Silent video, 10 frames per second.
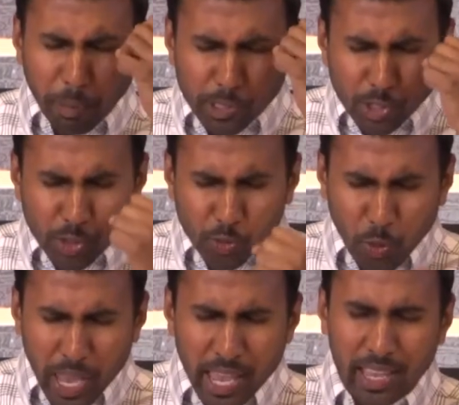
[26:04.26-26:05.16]

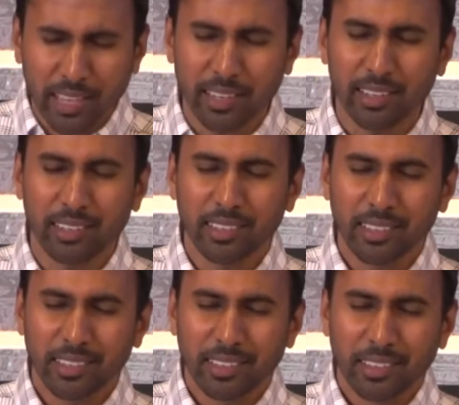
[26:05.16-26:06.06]
persuade
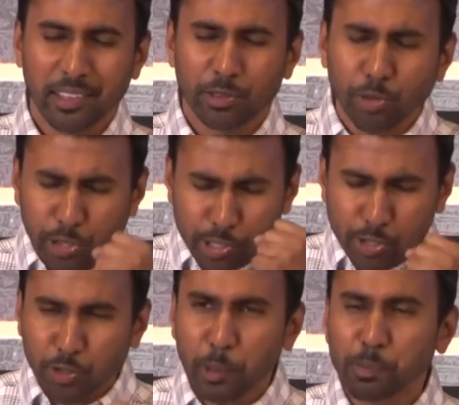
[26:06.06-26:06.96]
through the
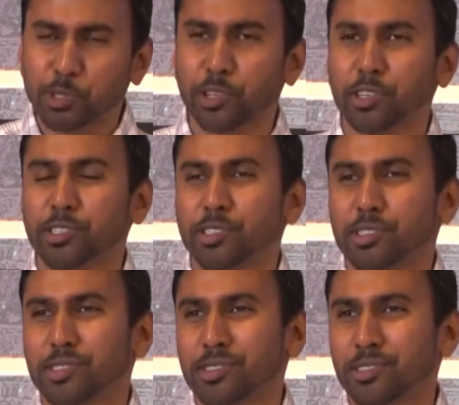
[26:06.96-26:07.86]

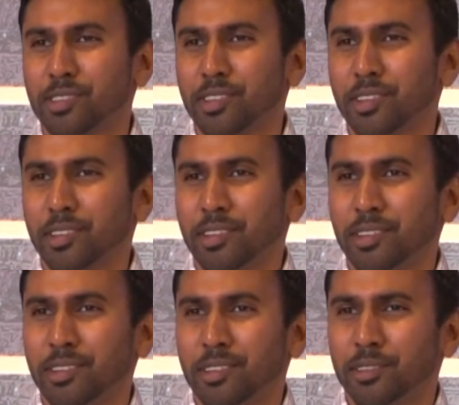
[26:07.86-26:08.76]
scriptures,
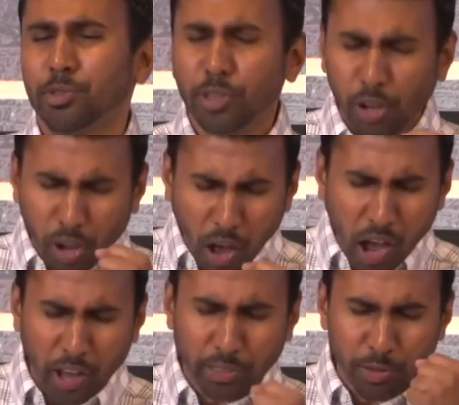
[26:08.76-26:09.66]
through the
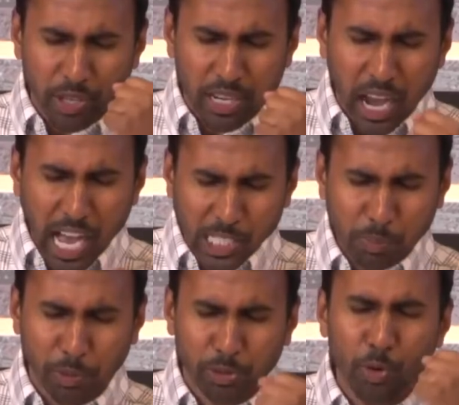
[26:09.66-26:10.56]
law, through the
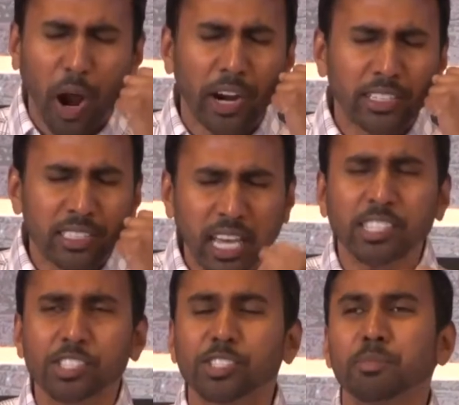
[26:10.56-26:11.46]
gospel, through our
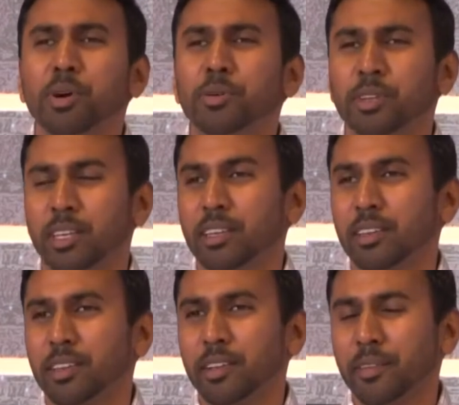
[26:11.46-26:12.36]
testimony,
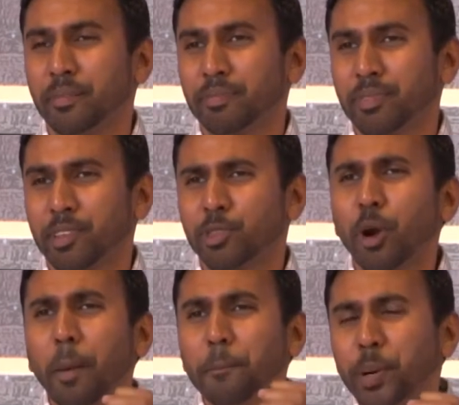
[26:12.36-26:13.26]
through
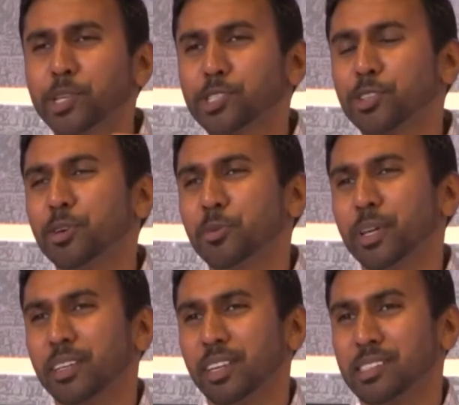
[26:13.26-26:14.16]
our personal
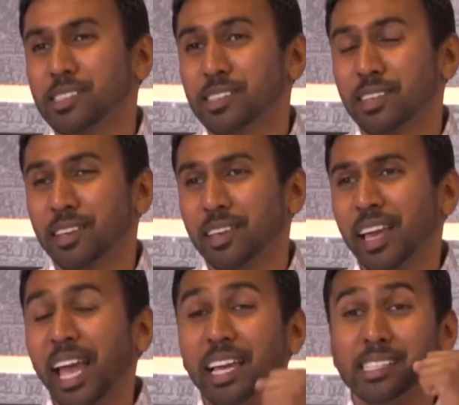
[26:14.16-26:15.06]
witness,
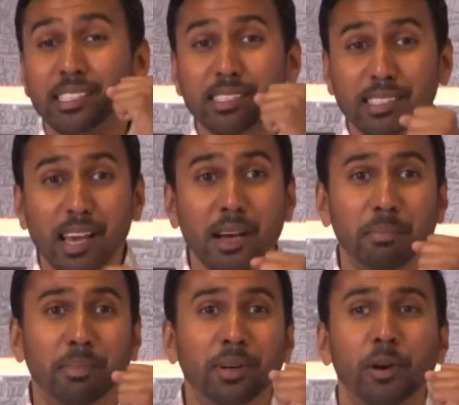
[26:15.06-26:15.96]
and
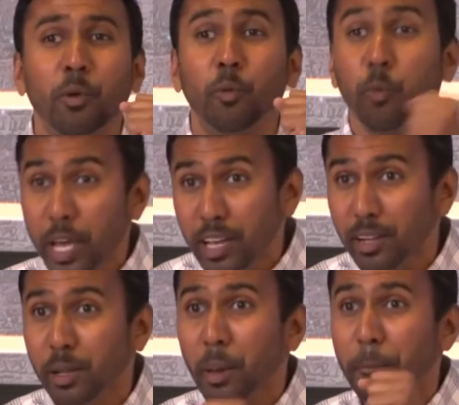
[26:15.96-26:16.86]
some
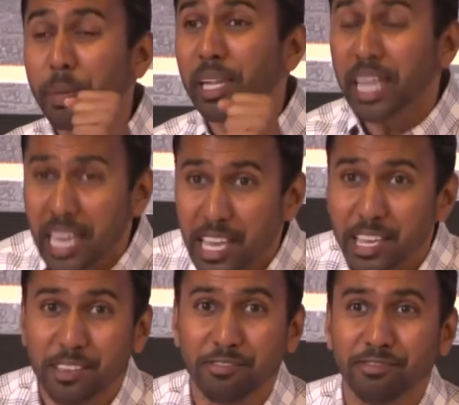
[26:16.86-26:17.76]
will
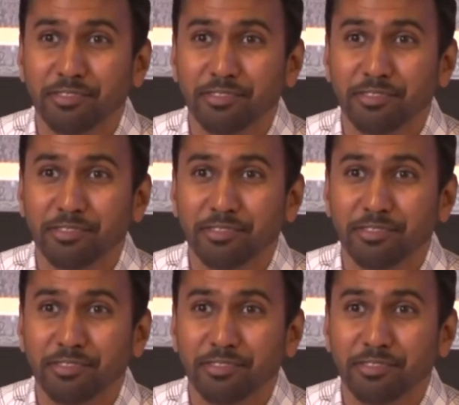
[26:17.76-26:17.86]
believe.